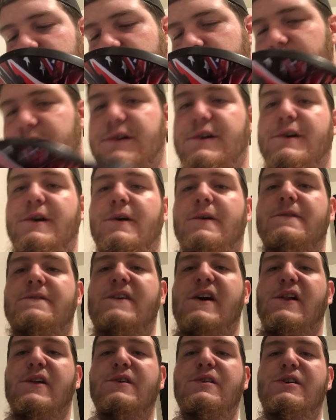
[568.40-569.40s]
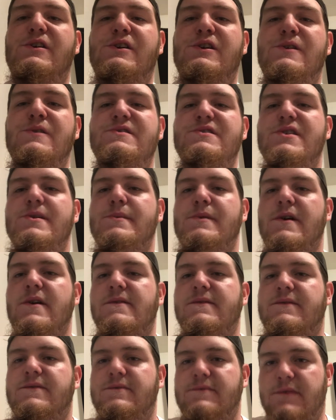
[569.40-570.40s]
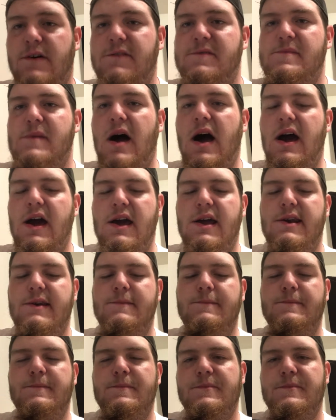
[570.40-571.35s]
a good old fellow YouTuber of mine,